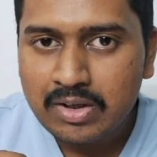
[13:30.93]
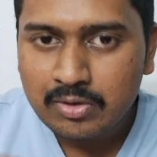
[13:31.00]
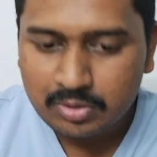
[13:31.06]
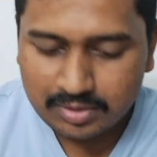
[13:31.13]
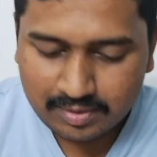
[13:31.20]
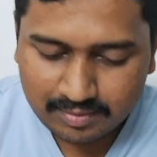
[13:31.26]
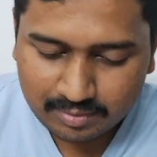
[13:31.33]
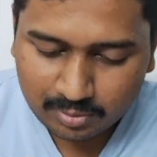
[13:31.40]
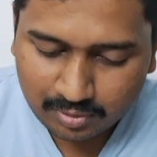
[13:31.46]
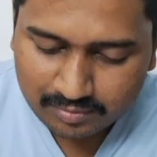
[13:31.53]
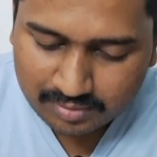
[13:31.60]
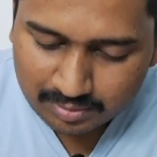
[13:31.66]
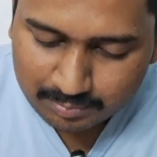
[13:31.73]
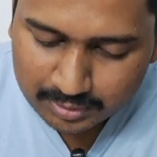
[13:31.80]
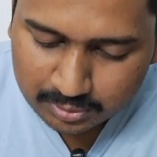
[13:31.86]
So this is a
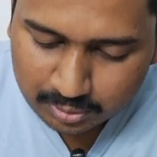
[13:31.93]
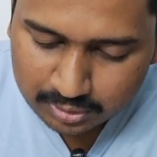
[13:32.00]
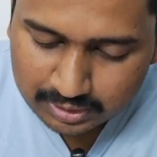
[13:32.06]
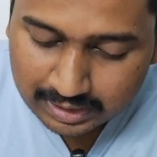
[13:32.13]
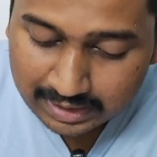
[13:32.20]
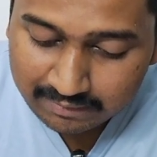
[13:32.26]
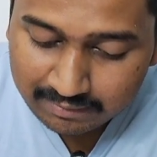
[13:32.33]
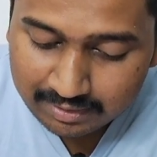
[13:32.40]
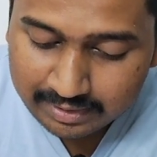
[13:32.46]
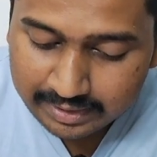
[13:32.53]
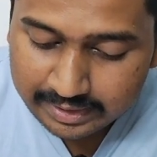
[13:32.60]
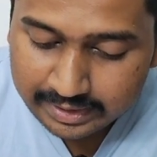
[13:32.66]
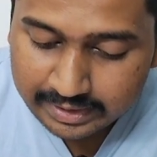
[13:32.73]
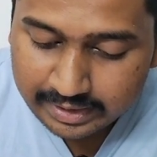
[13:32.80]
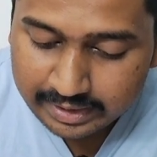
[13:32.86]
concept based question. I will
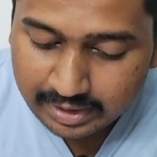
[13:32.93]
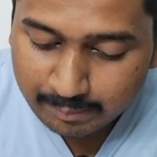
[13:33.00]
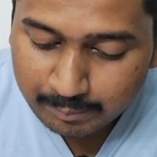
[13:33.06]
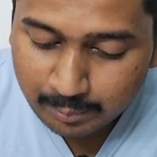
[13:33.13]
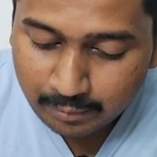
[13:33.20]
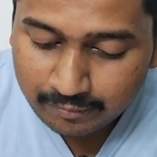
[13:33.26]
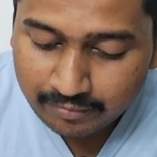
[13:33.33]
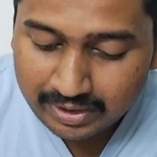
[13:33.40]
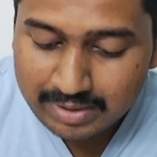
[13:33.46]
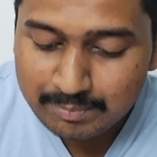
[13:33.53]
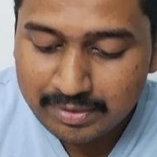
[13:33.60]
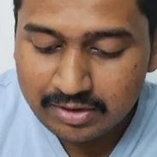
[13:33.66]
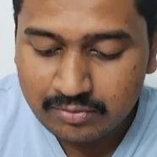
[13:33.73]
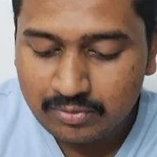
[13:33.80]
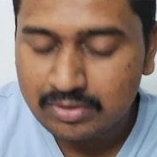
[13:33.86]
dedicate up to 5
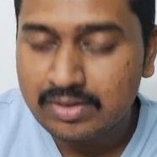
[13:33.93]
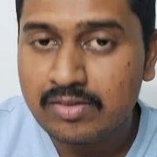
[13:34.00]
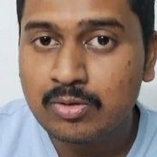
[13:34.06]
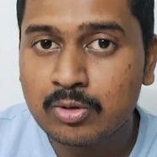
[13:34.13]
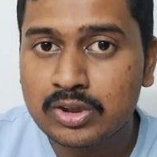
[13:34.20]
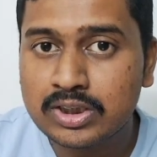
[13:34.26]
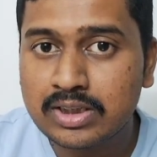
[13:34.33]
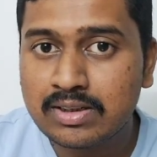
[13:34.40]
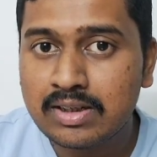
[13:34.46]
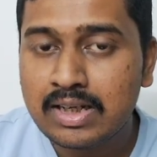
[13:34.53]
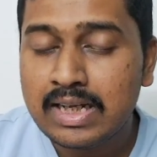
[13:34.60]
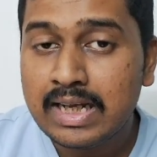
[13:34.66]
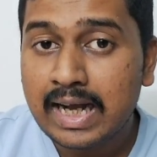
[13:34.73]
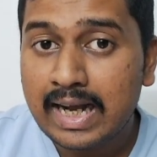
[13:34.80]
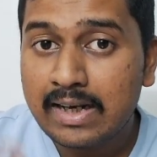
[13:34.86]
minutes for this question.
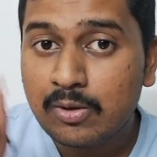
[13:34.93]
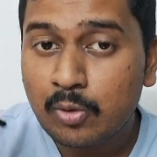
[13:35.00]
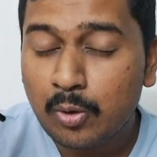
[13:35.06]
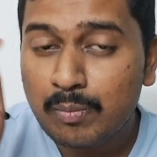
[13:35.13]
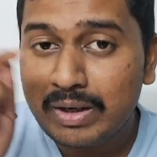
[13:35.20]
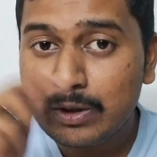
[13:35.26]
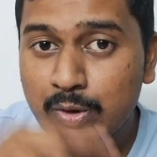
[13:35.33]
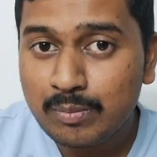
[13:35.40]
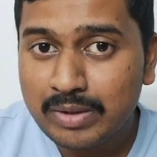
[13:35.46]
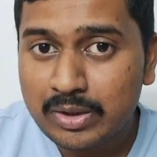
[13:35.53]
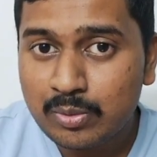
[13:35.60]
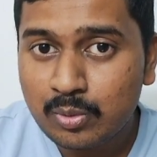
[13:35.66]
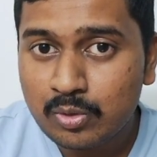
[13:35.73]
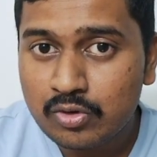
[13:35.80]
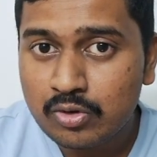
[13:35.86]
I'll go back to my
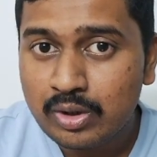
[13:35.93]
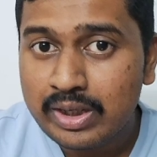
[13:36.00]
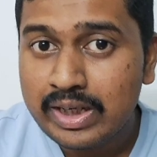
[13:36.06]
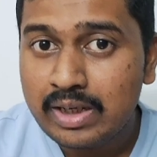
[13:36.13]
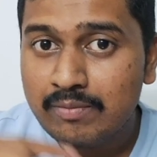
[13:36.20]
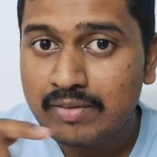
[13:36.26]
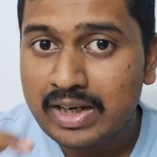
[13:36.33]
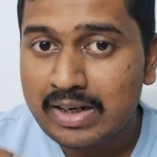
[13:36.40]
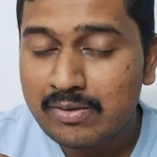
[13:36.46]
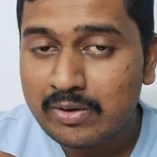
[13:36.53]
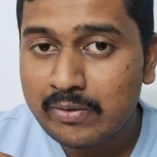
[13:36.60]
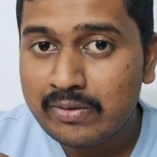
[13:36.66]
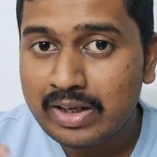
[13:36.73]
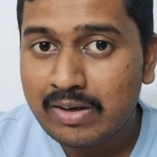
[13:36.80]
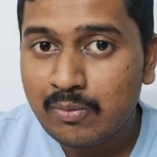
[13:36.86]
notes. If I have
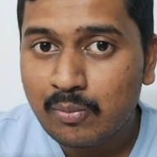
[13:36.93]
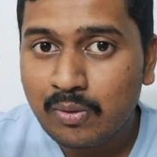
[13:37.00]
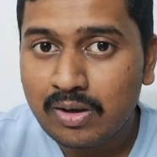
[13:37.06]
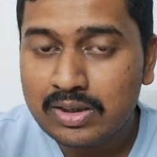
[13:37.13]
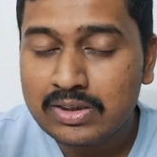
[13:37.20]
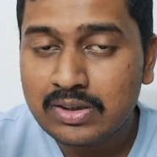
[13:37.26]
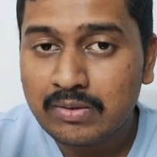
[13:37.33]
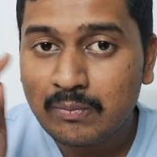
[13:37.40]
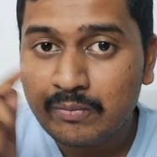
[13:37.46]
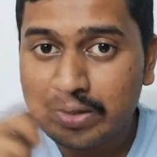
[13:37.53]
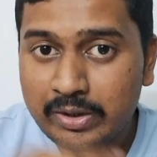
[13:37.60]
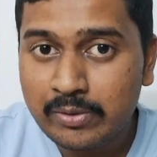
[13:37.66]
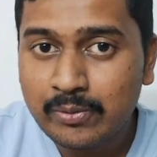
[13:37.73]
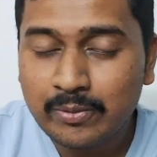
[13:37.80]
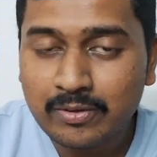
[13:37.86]
doubt, I'll watch
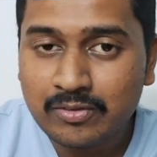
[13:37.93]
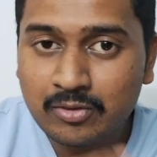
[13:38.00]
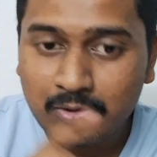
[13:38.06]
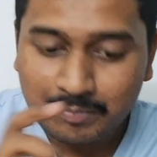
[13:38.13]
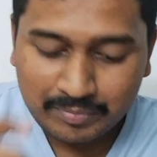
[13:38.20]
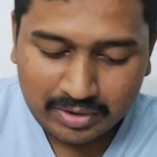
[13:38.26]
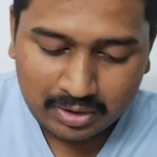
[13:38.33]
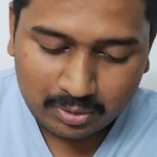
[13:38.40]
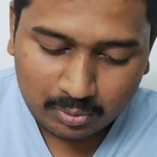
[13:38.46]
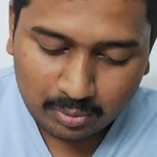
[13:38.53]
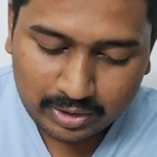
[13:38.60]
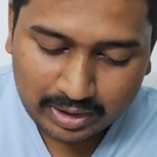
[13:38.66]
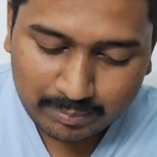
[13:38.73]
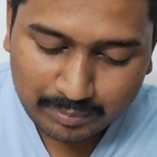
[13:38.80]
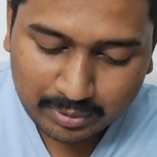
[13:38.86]
video also
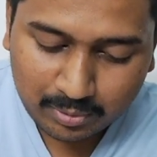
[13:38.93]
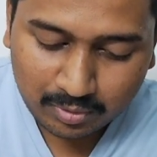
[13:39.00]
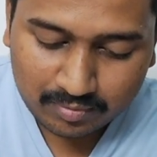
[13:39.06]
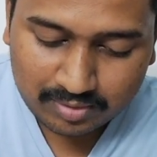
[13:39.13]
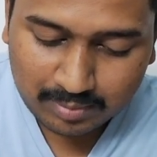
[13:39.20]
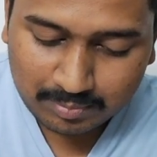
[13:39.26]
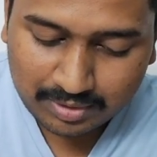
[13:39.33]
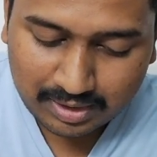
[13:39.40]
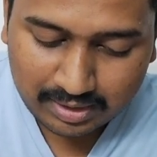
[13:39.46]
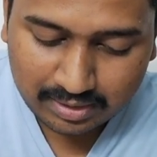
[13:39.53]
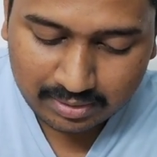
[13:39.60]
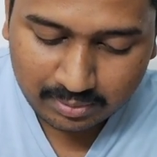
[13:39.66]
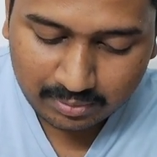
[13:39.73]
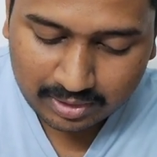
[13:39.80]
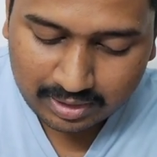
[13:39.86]
to get my concept
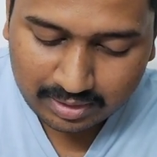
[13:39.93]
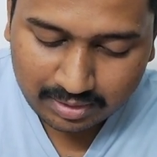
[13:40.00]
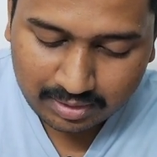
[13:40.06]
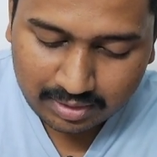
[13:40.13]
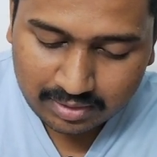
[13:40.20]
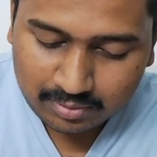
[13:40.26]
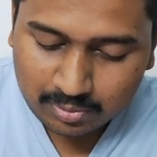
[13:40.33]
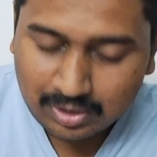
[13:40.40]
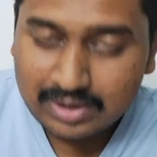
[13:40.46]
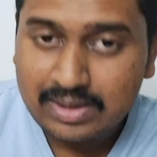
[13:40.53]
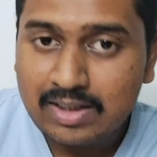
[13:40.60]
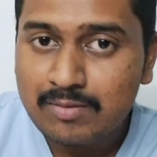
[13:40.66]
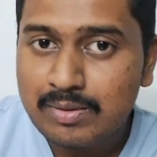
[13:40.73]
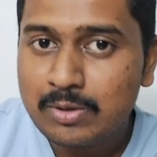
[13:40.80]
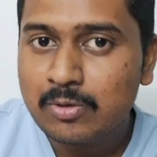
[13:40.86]
cleared. Okay, so
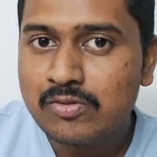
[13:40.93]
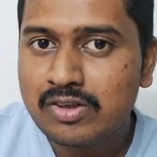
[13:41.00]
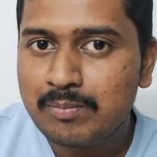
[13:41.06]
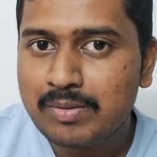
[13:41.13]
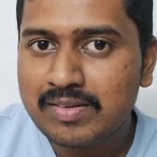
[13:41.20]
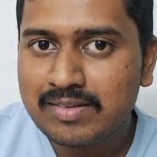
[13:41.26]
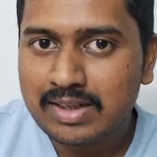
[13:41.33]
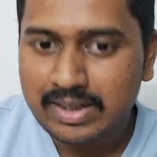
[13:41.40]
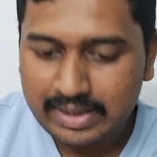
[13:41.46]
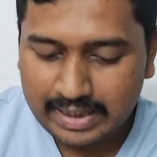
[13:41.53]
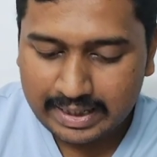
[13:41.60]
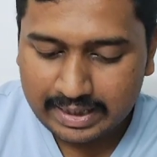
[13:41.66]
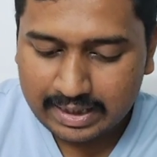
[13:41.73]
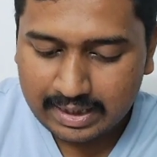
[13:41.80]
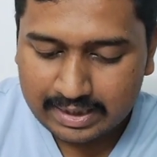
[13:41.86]
unless my concept is cleared,
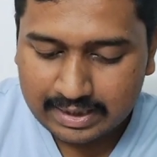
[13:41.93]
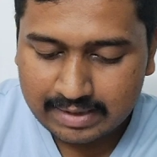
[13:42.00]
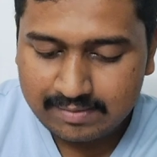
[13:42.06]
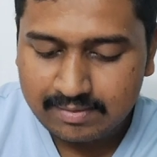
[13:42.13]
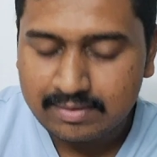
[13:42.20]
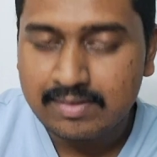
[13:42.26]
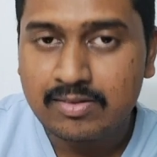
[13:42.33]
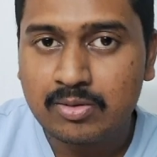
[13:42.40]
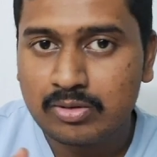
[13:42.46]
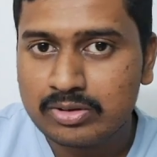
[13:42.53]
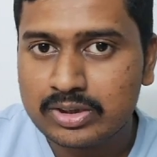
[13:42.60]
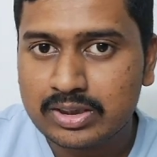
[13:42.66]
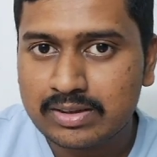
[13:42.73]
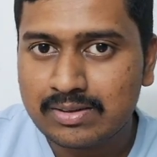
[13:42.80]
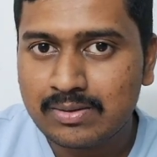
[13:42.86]
I can't answer this
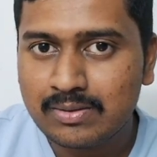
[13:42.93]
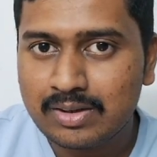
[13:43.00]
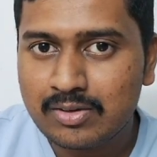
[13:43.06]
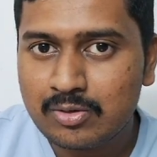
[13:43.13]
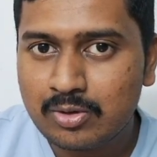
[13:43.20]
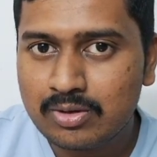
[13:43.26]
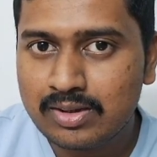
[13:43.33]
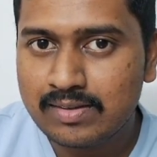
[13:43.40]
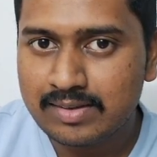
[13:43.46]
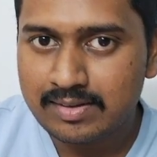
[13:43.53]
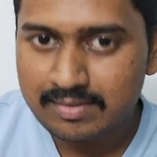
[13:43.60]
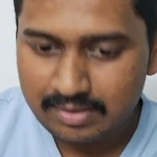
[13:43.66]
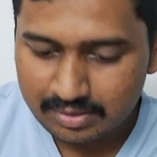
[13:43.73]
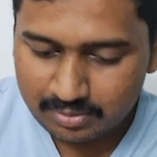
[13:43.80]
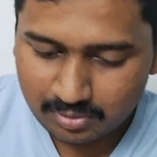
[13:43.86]
question. Okay, so this
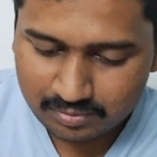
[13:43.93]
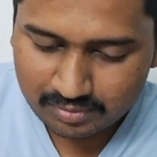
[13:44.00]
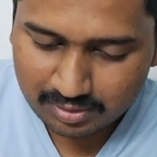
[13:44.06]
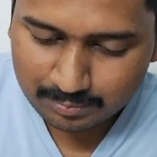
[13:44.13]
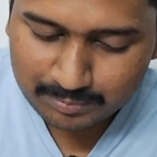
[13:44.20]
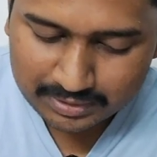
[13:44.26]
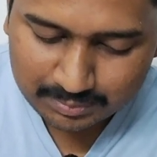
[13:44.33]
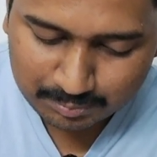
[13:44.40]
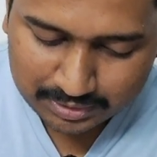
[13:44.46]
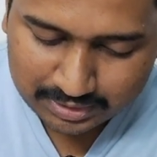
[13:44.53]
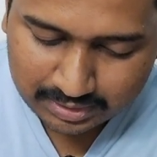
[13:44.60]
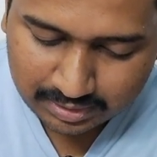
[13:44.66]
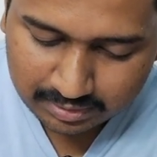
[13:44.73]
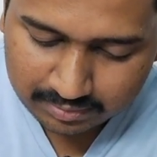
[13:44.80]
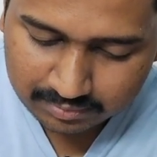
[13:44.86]
is a concept based
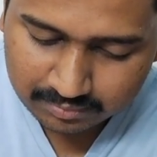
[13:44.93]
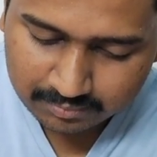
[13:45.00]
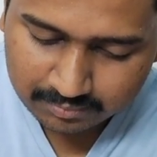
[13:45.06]
mistake.